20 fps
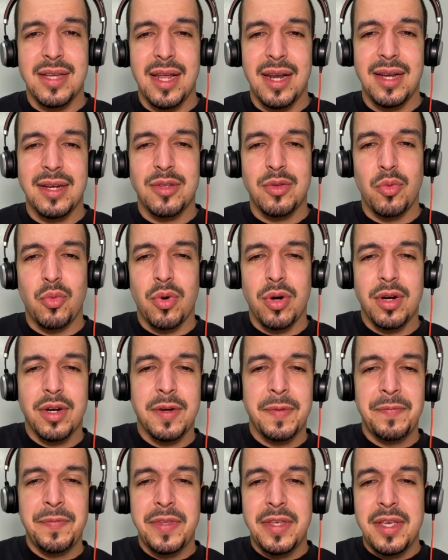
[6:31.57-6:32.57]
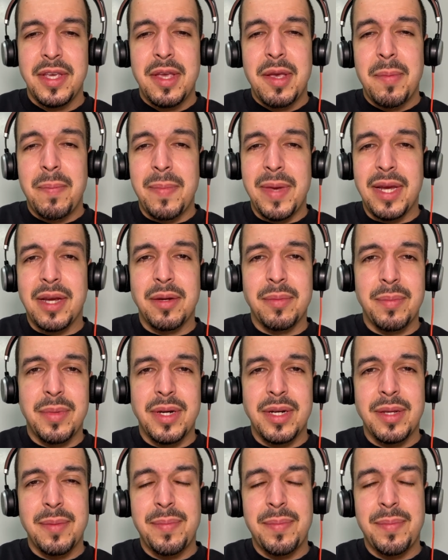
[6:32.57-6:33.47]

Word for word: I like to work, make good money,